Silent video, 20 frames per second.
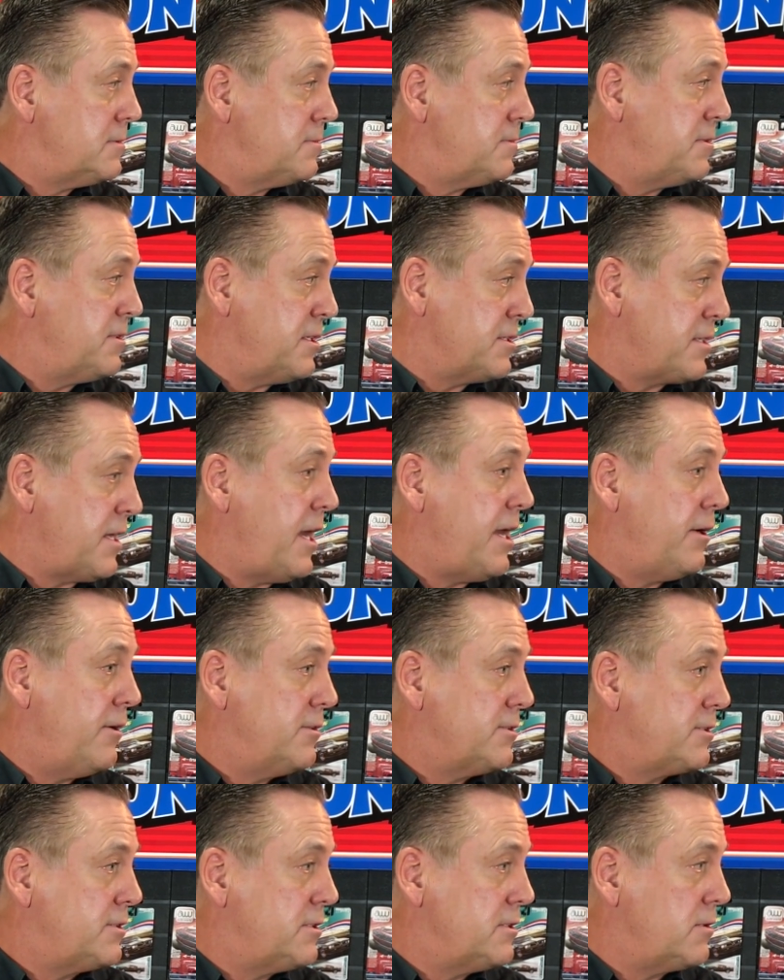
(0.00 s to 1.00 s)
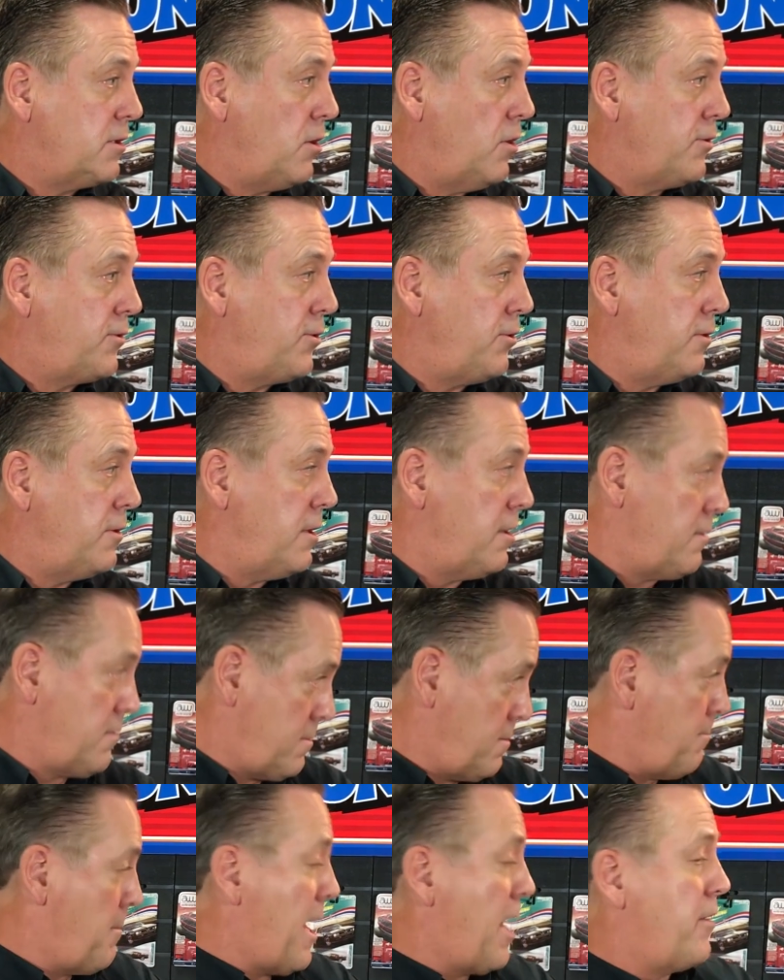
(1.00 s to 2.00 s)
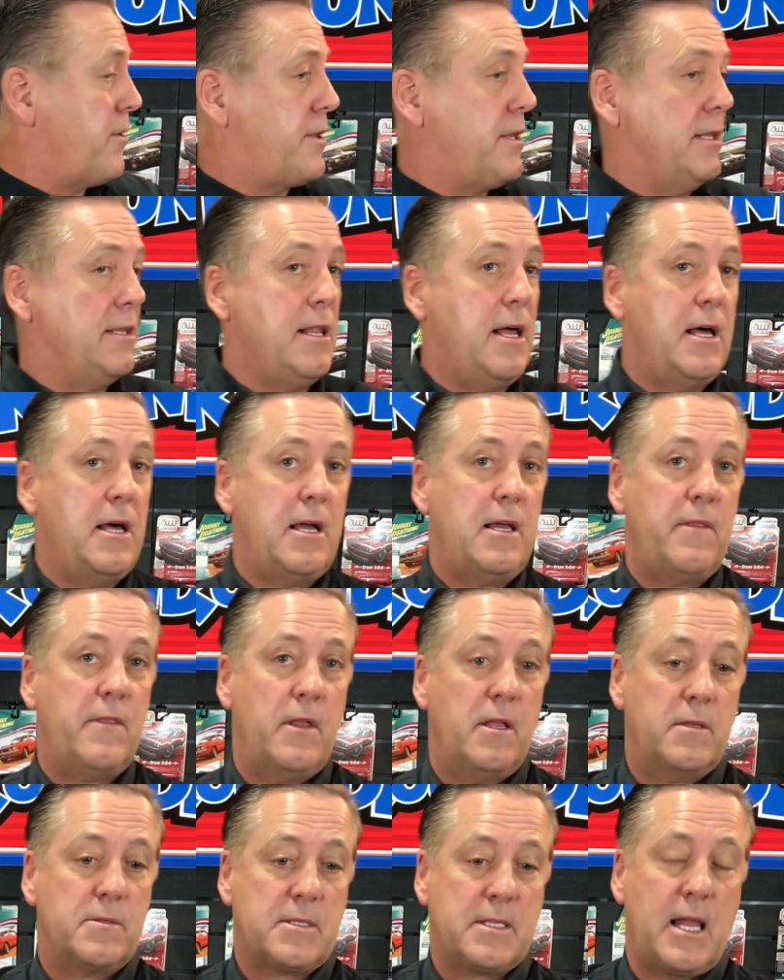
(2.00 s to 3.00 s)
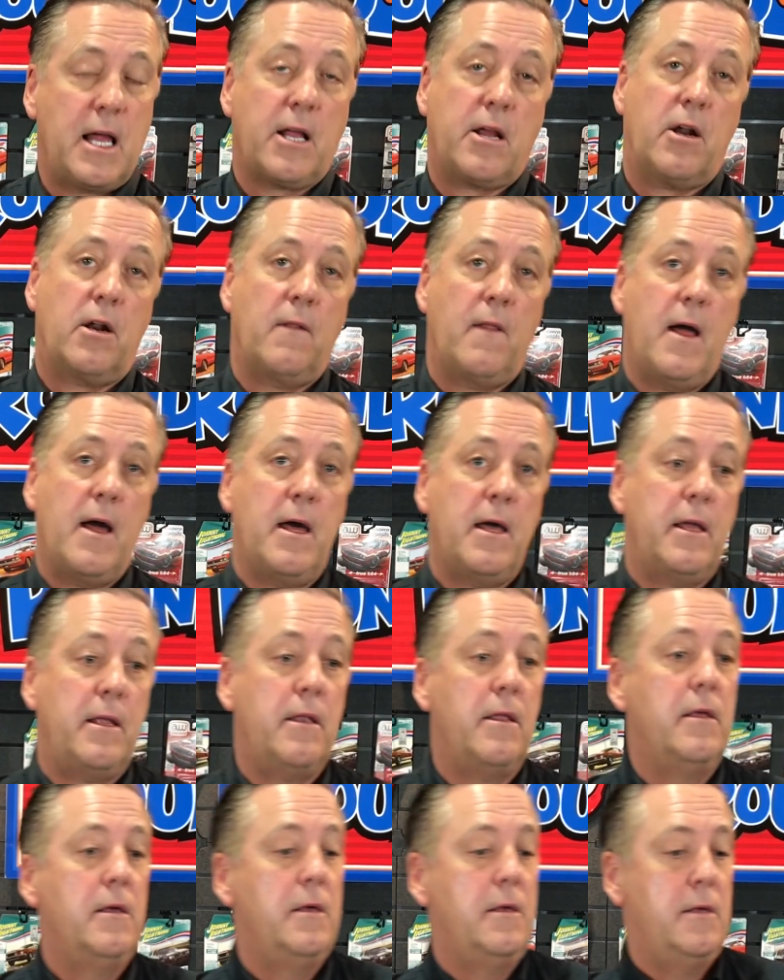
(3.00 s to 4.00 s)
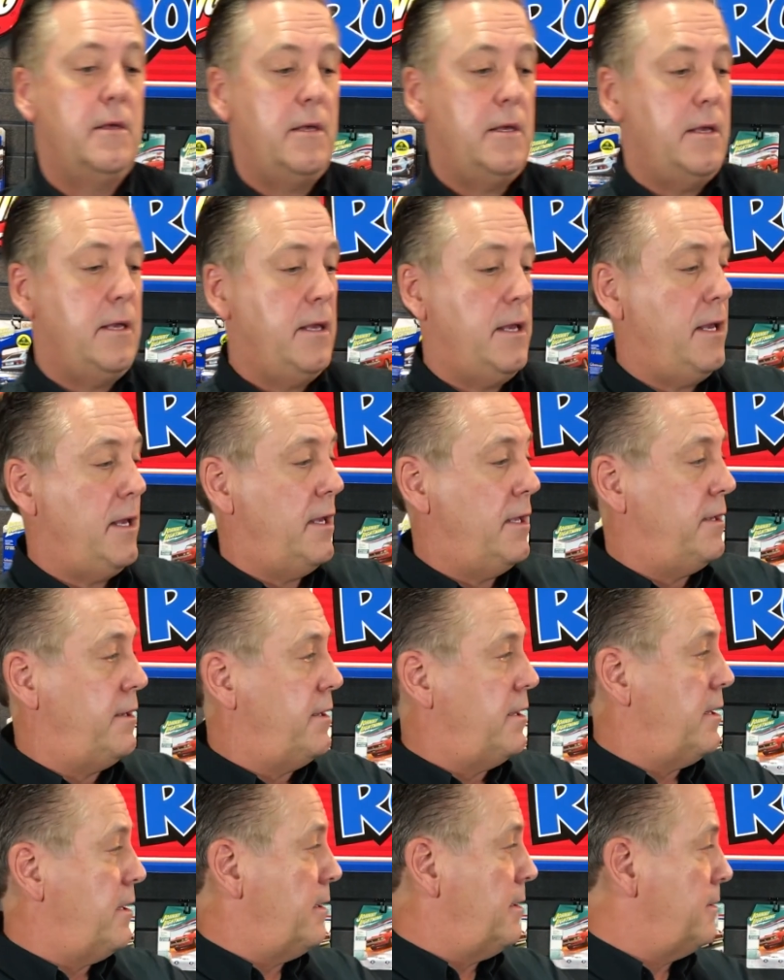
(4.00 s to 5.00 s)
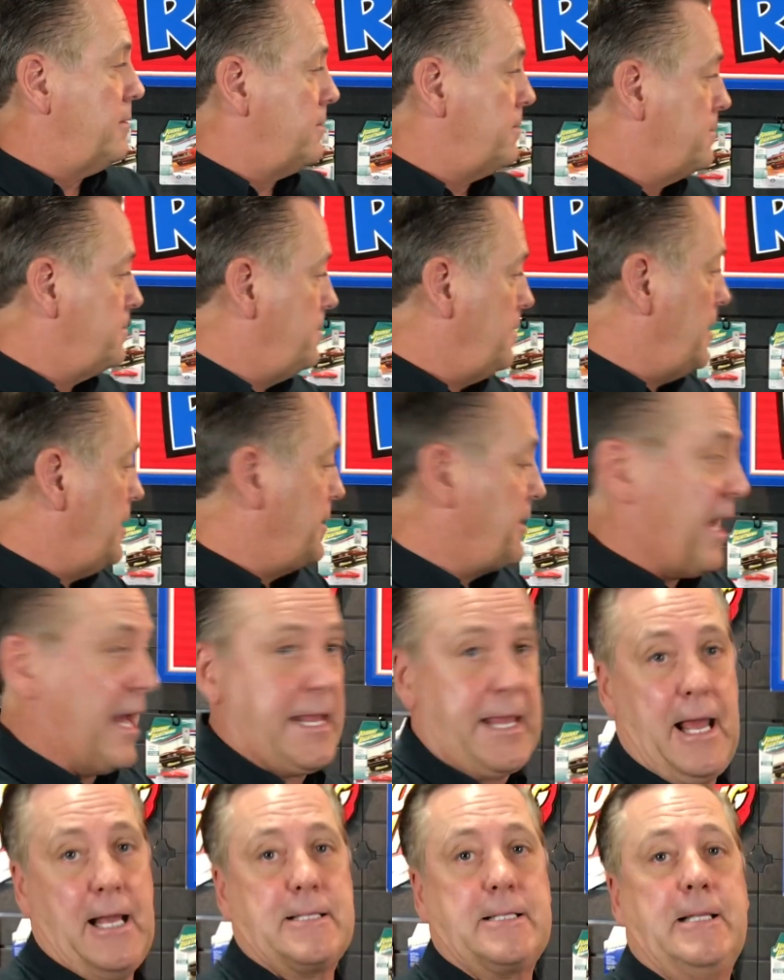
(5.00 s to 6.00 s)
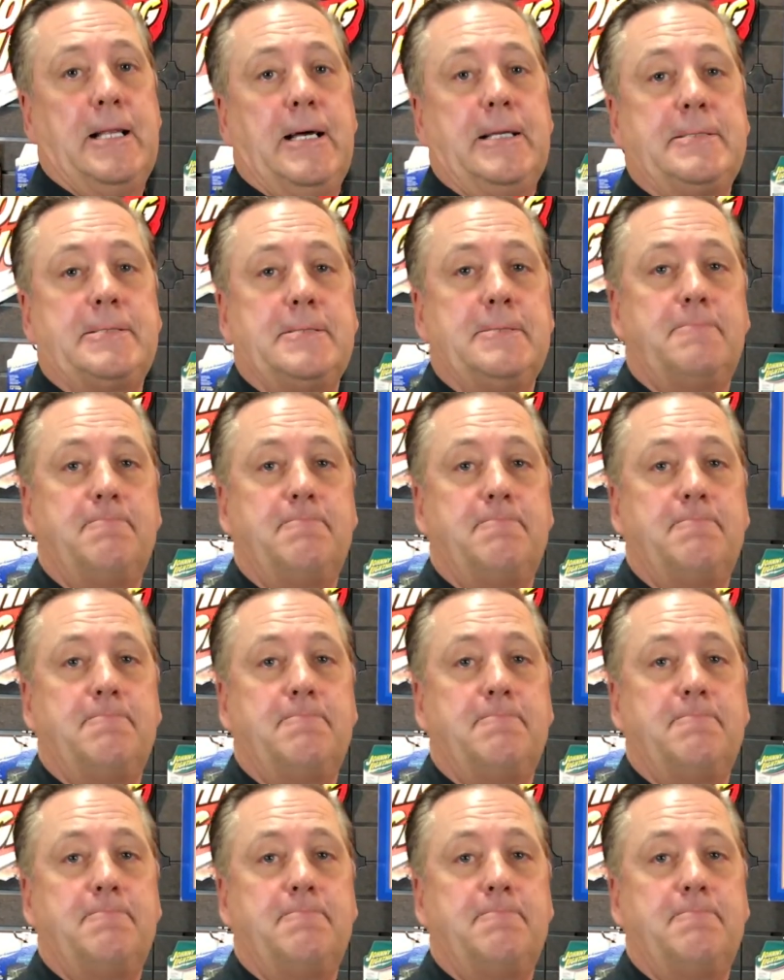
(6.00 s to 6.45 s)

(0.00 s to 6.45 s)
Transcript: designers to go through the model kit line, the slot car line, and die-cast lines.